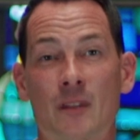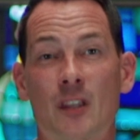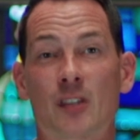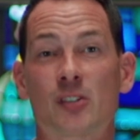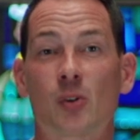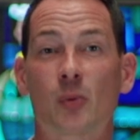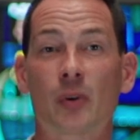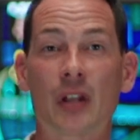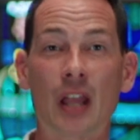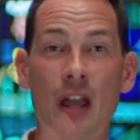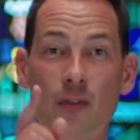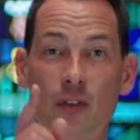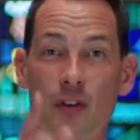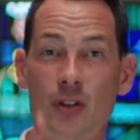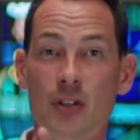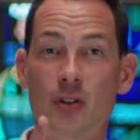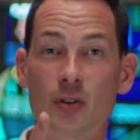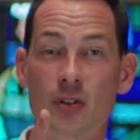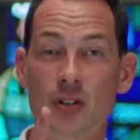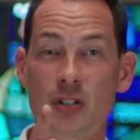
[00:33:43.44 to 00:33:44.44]
So whatever
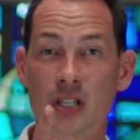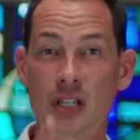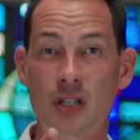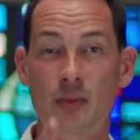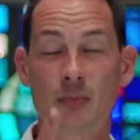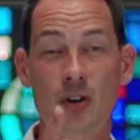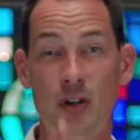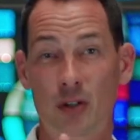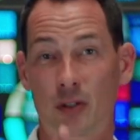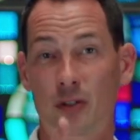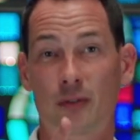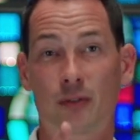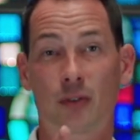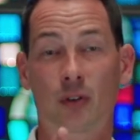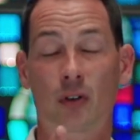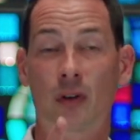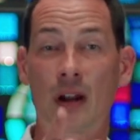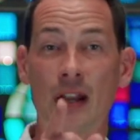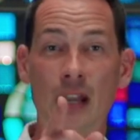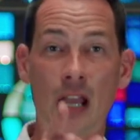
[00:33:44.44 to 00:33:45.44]
you need miracle
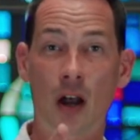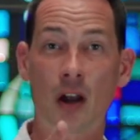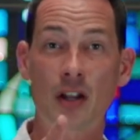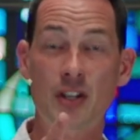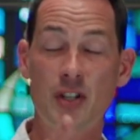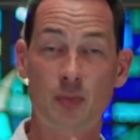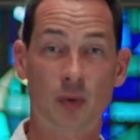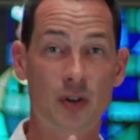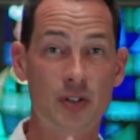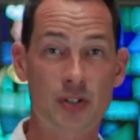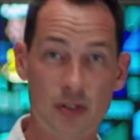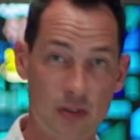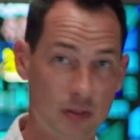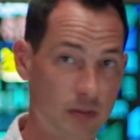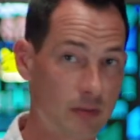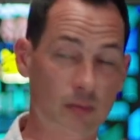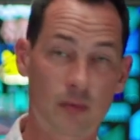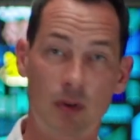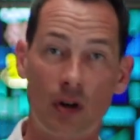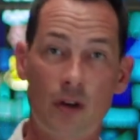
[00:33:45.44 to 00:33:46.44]
for right now, I just want
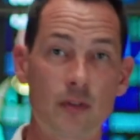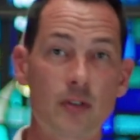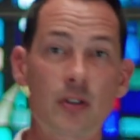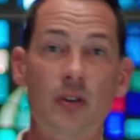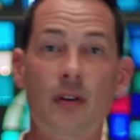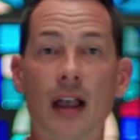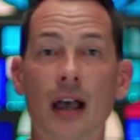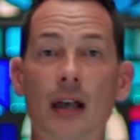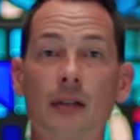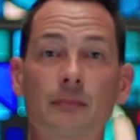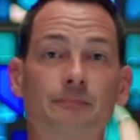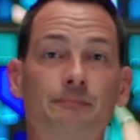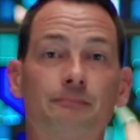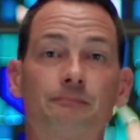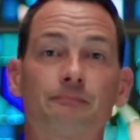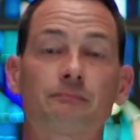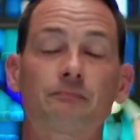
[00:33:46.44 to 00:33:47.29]
you, wherever you're at,